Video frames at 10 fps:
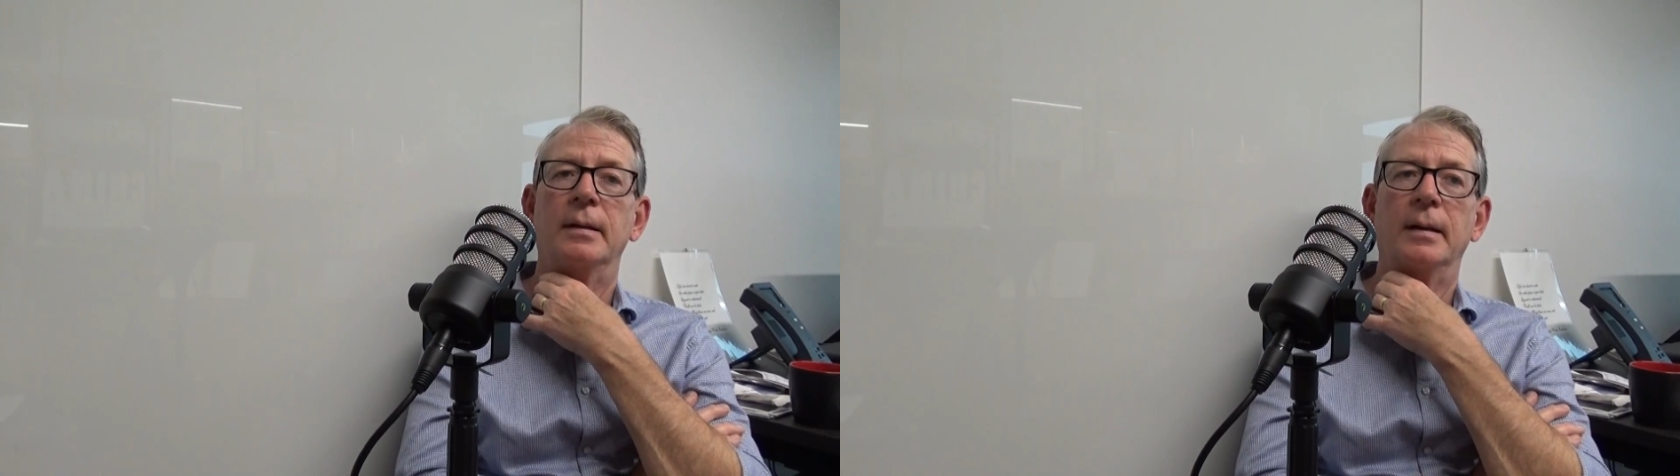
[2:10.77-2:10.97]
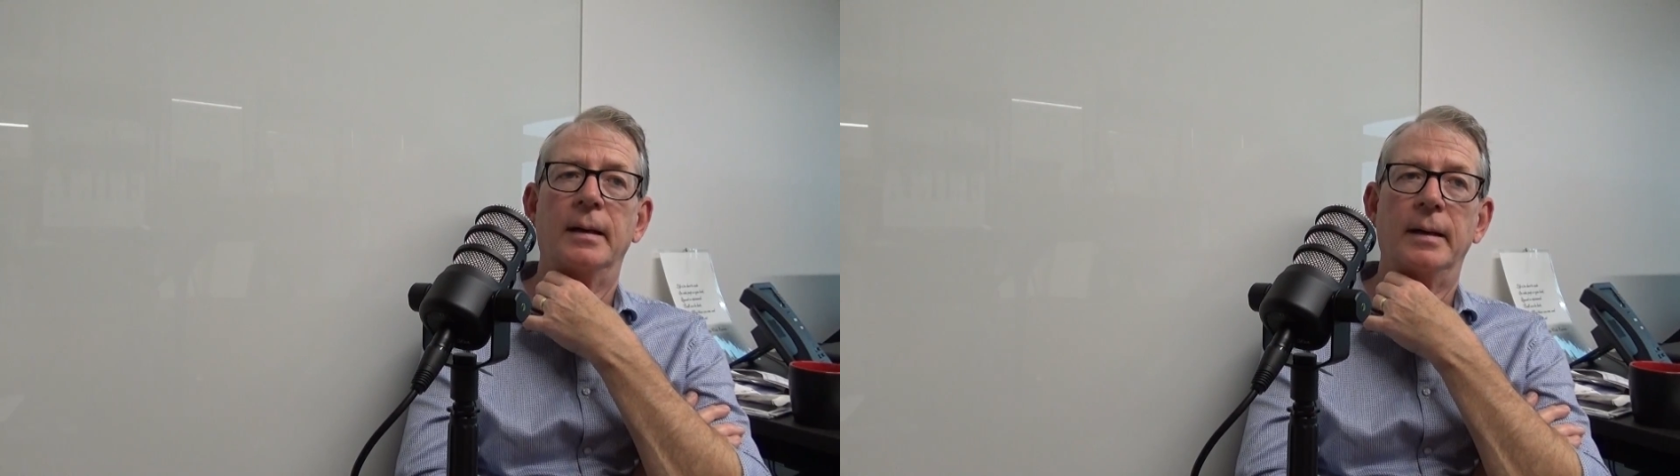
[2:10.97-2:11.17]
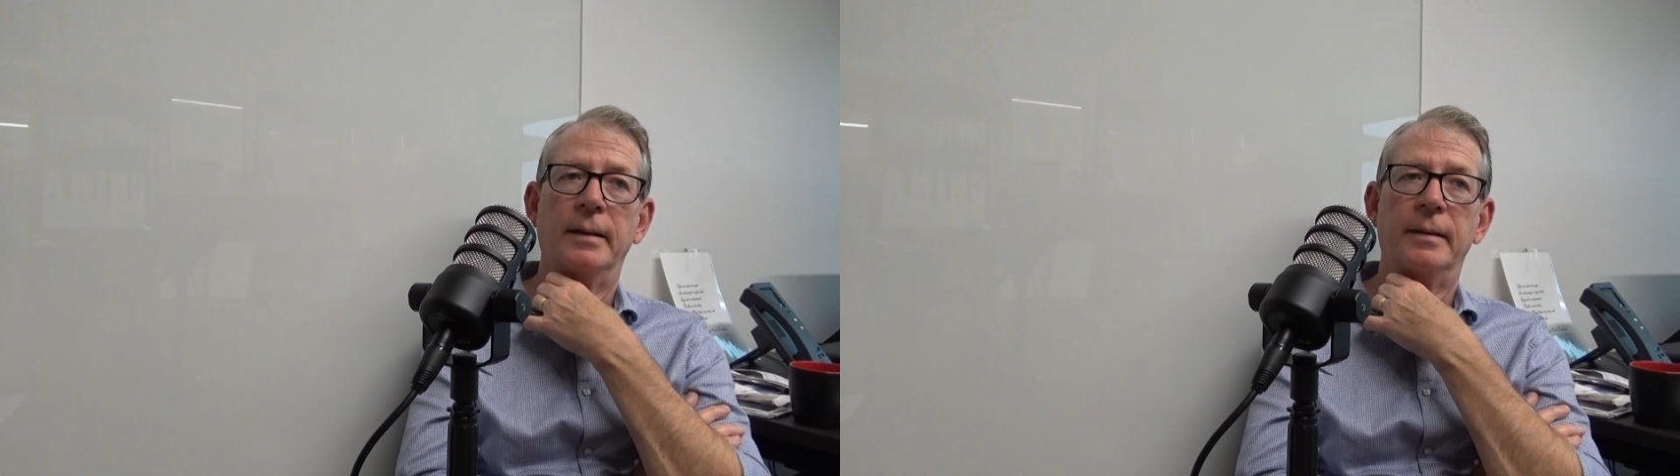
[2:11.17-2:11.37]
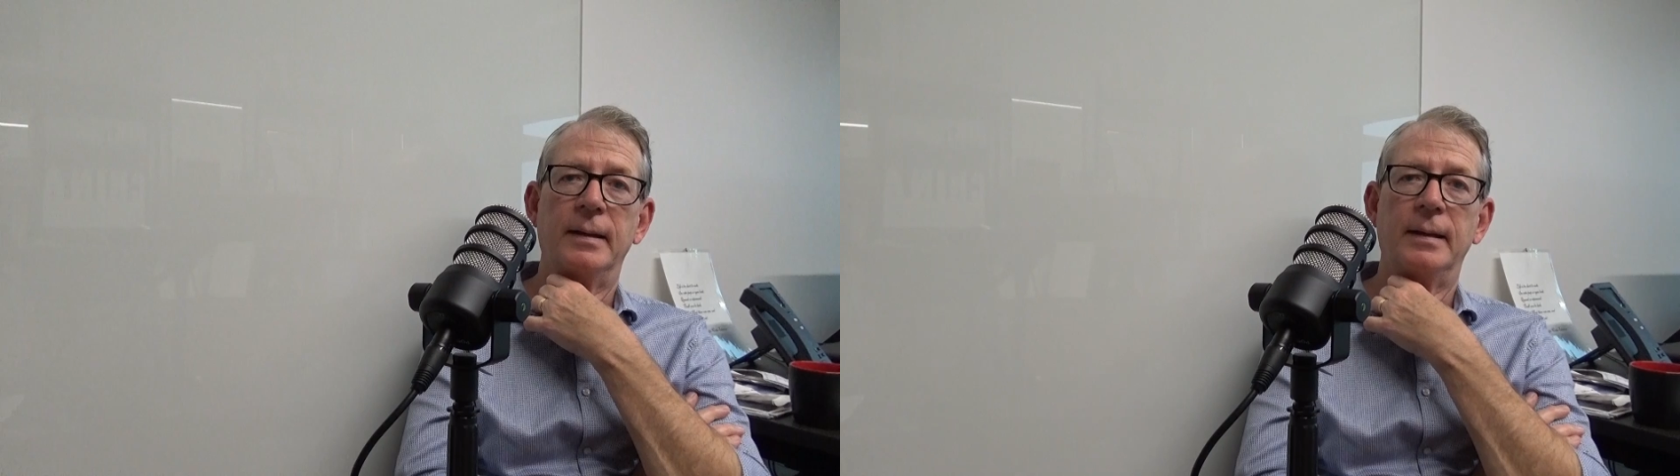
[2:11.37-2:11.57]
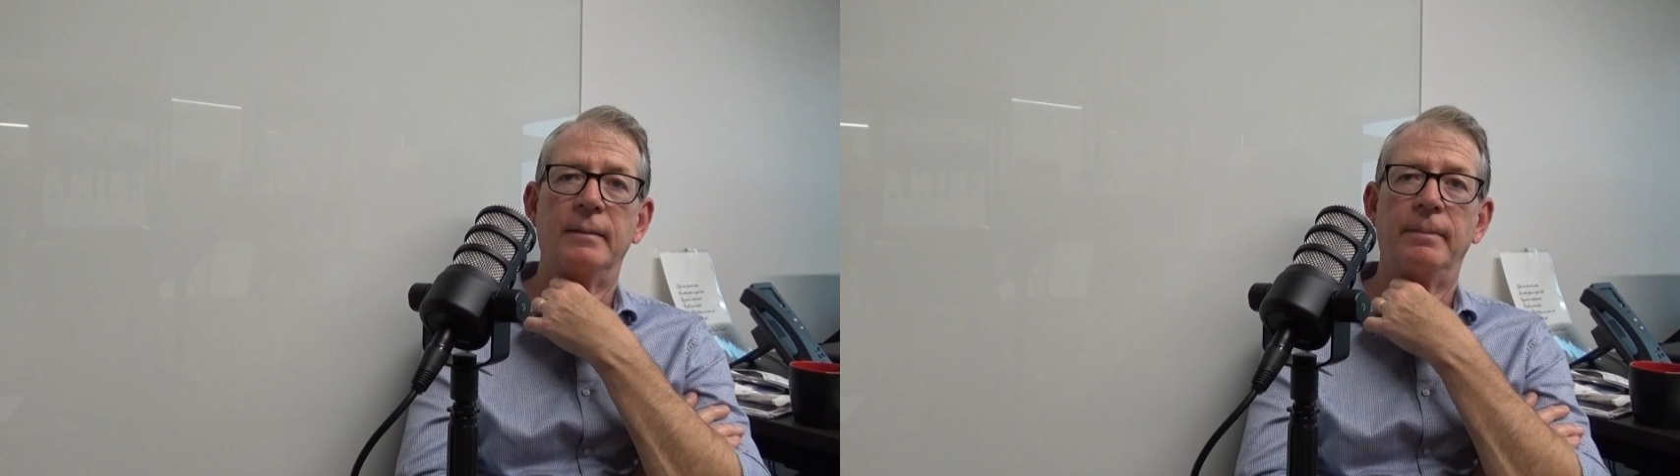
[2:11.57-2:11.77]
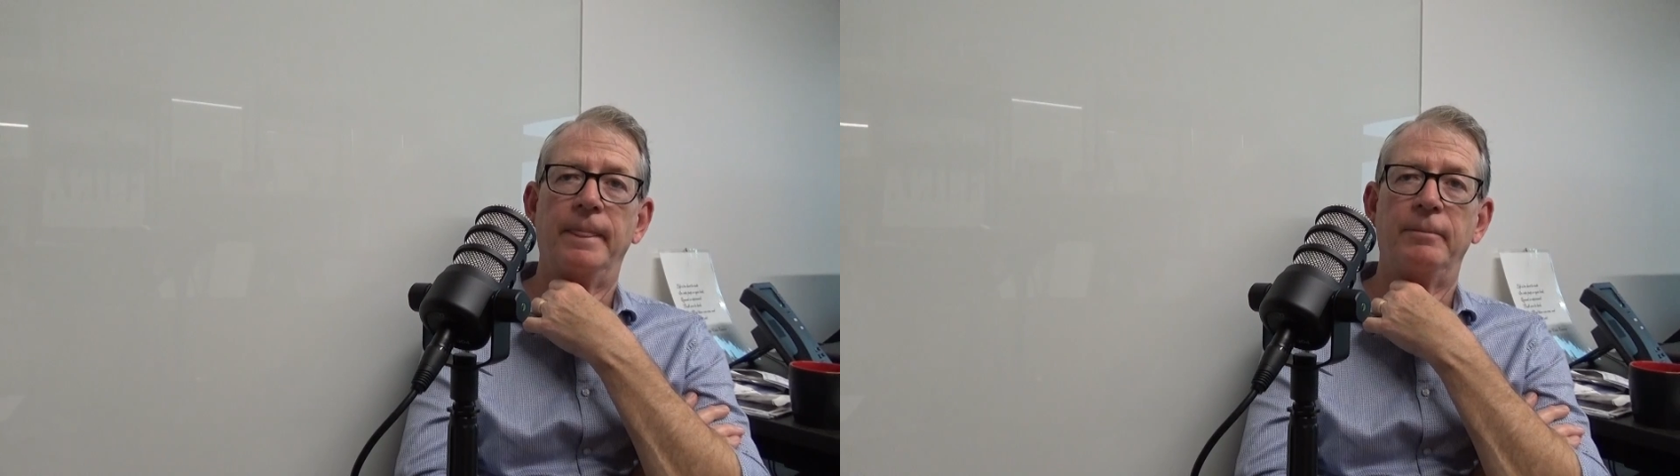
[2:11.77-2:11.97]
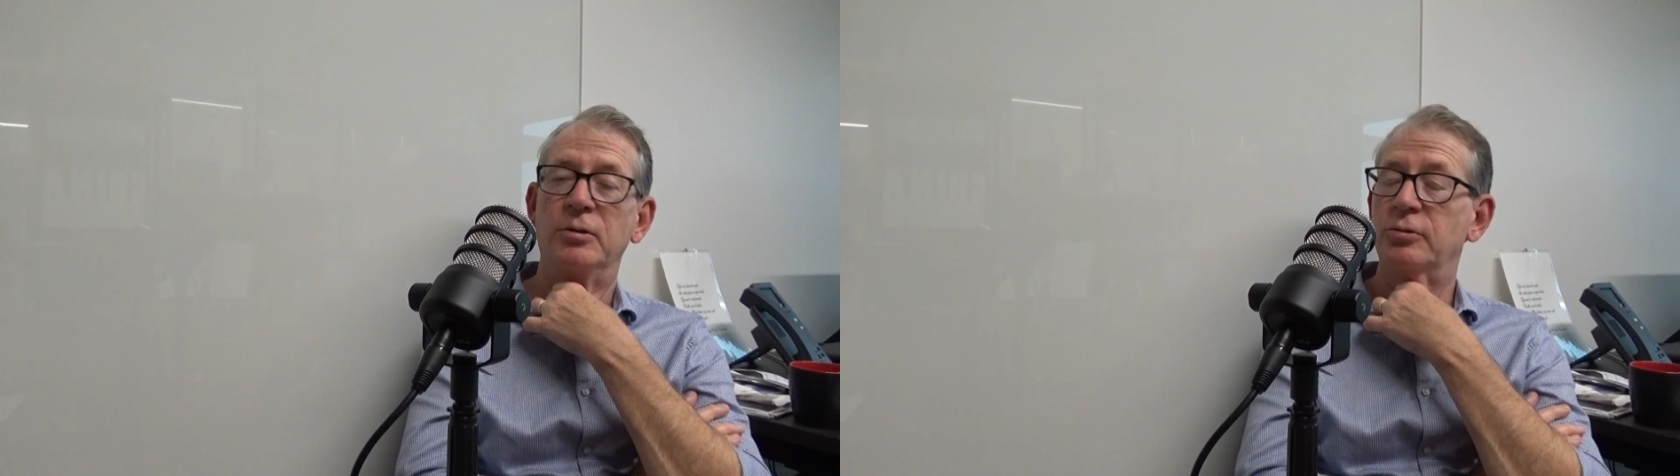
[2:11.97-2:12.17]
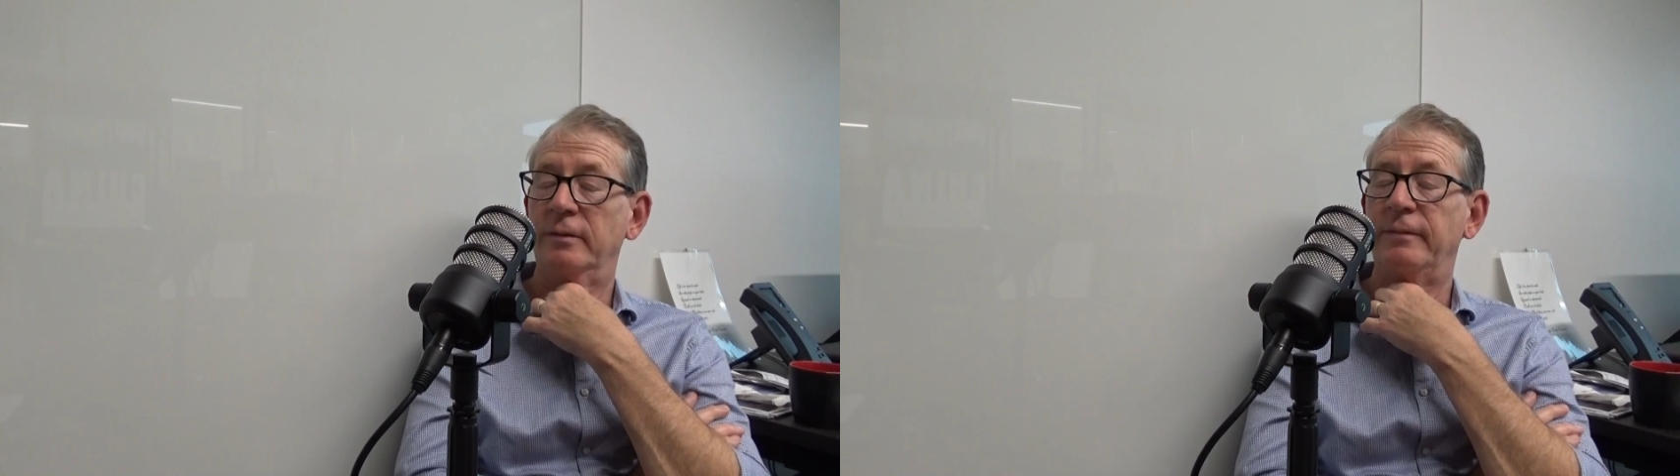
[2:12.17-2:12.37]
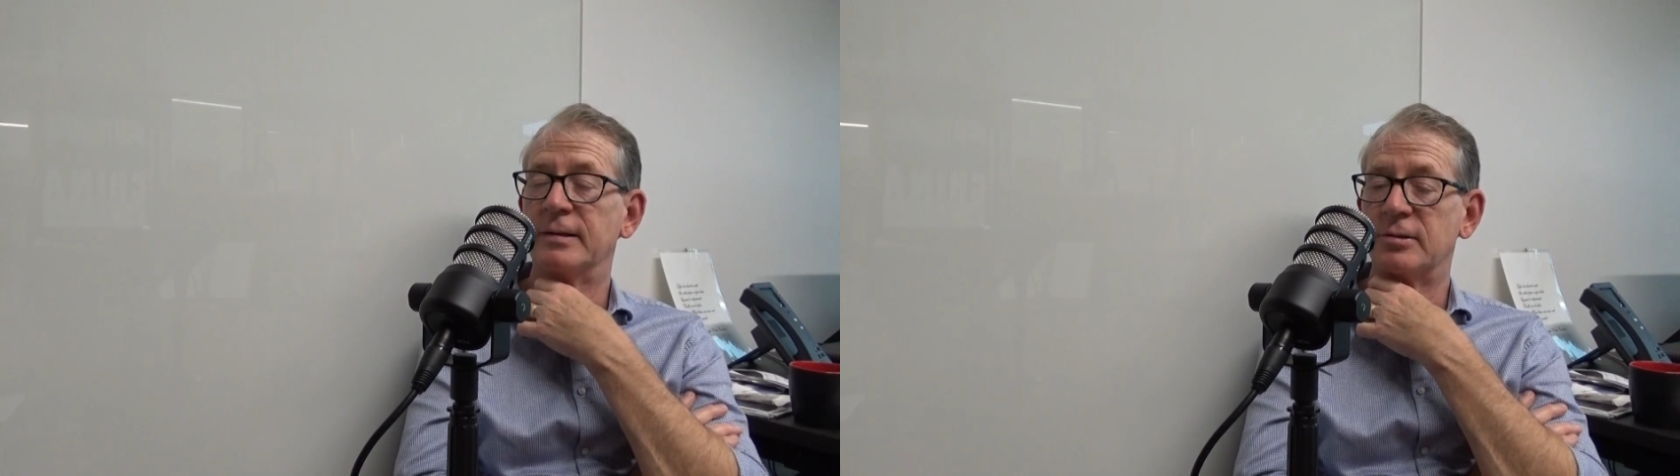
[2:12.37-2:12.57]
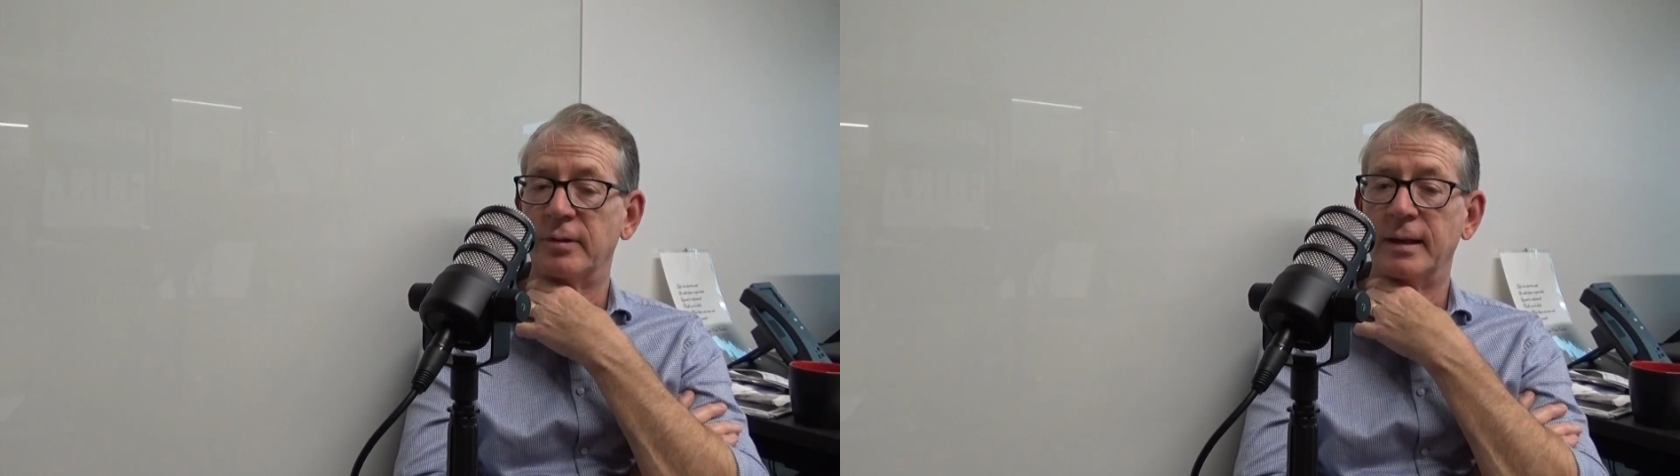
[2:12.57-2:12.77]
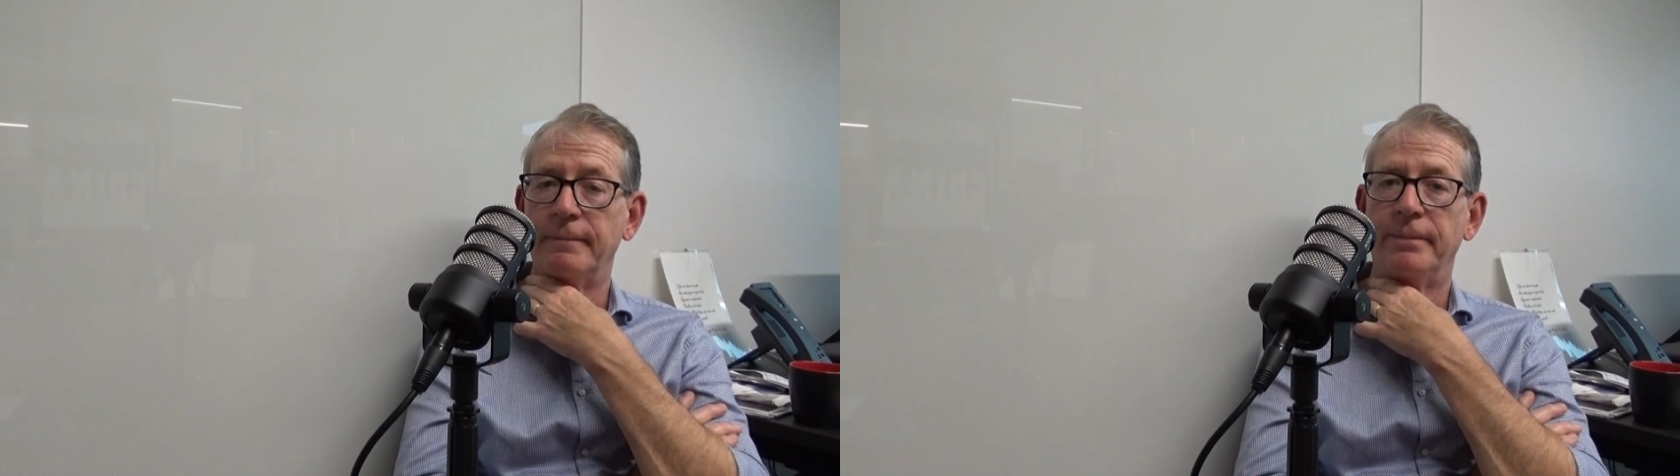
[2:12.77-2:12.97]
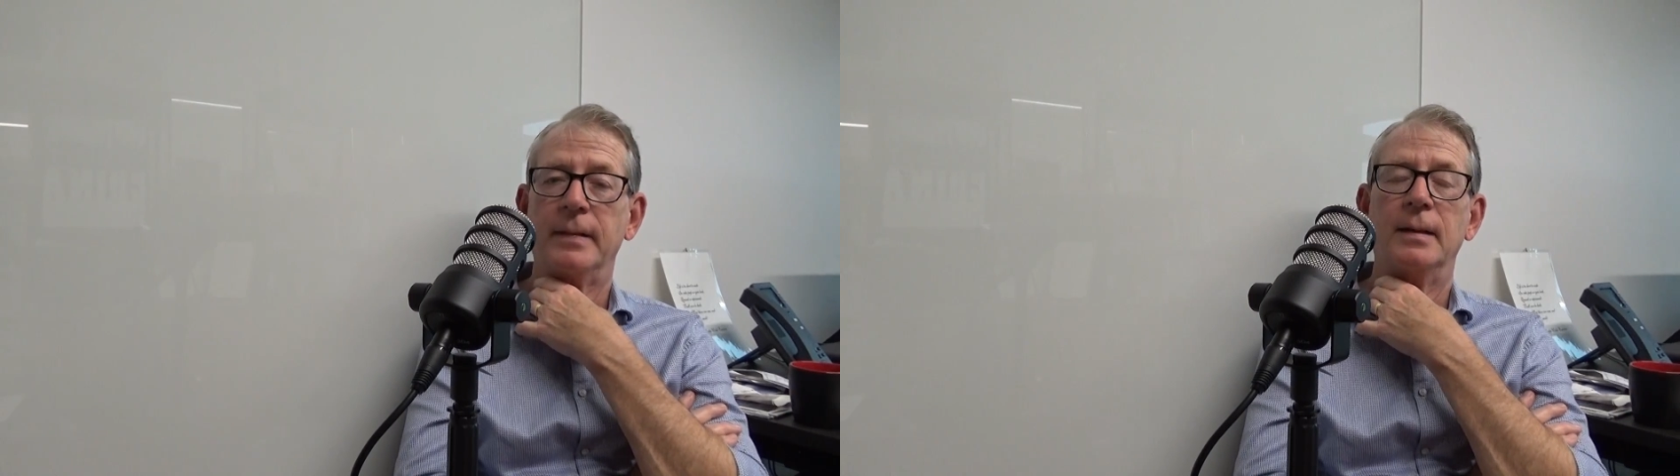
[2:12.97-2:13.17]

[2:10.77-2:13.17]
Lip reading: the Mutual Defense Treaty